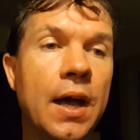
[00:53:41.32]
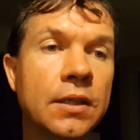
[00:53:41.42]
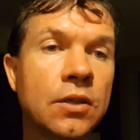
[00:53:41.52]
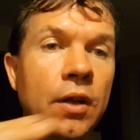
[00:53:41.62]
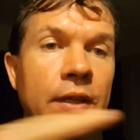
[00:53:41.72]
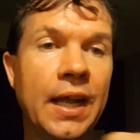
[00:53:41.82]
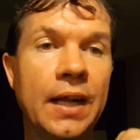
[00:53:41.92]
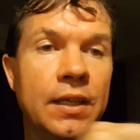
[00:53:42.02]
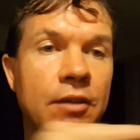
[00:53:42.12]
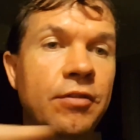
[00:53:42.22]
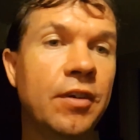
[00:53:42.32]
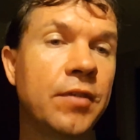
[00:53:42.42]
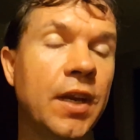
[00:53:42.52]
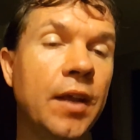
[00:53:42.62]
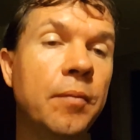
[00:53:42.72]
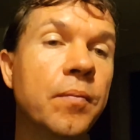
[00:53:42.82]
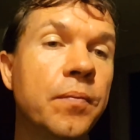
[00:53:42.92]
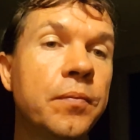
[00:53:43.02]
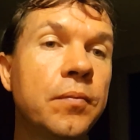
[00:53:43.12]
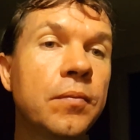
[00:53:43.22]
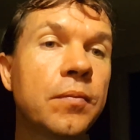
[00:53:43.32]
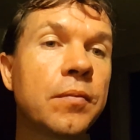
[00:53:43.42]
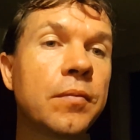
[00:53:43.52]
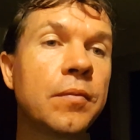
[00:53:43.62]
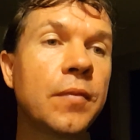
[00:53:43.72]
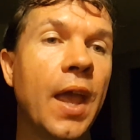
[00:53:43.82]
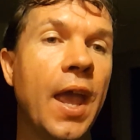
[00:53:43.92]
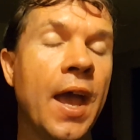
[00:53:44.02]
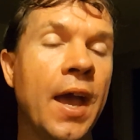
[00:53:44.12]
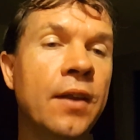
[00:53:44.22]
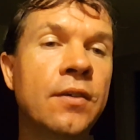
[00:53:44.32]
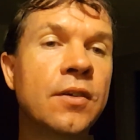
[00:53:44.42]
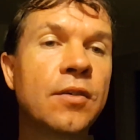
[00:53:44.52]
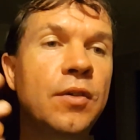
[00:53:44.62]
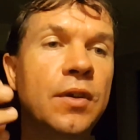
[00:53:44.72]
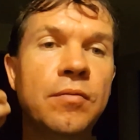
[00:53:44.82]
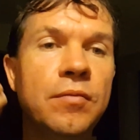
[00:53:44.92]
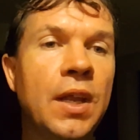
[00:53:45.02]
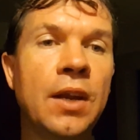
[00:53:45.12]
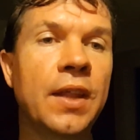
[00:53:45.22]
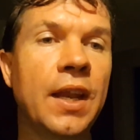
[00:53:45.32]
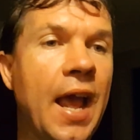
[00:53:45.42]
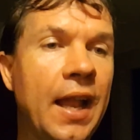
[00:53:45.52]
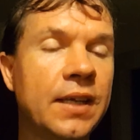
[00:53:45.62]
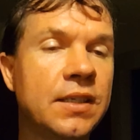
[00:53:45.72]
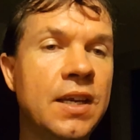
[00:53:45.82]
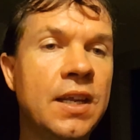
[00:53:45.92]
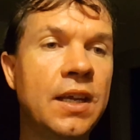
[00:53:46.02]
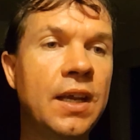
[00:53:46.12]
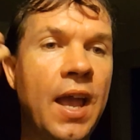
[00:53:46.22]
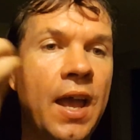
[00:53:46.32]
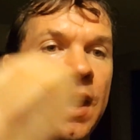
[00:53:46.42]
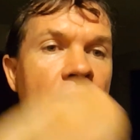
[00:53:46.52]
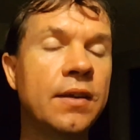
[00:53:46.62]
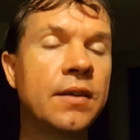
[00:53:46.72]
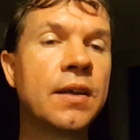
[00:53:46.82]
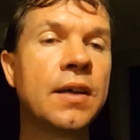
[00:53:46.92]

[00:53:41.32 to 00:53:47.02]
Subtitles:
It's called the LD50. And, that LSD and